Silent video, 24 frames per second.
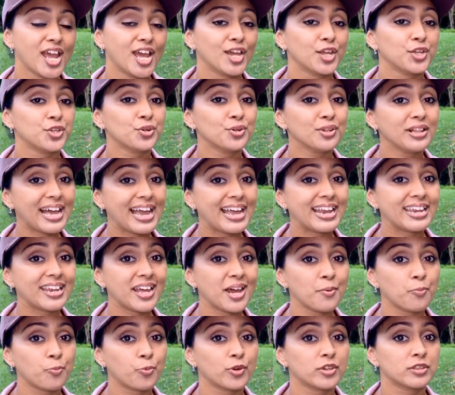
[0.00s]
you'll end
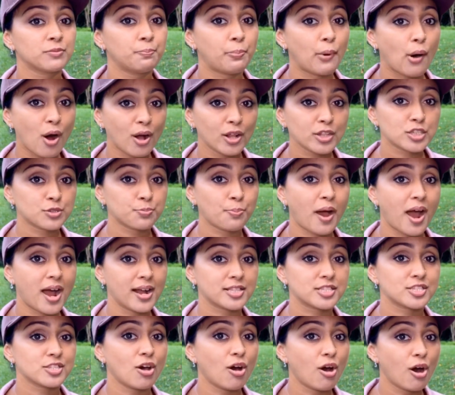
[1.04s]
up with bald
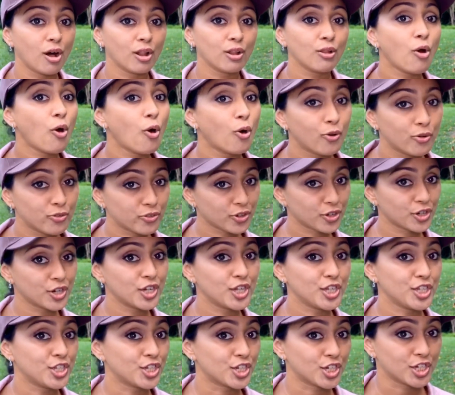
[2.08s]
spots all over
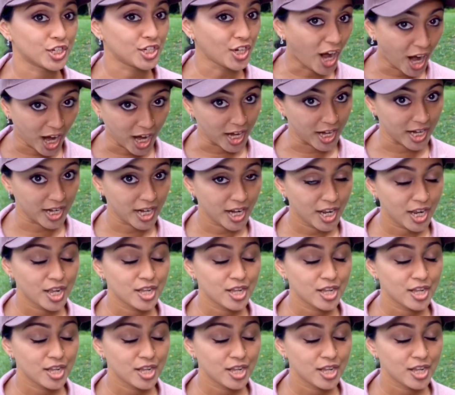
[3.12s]
your yard.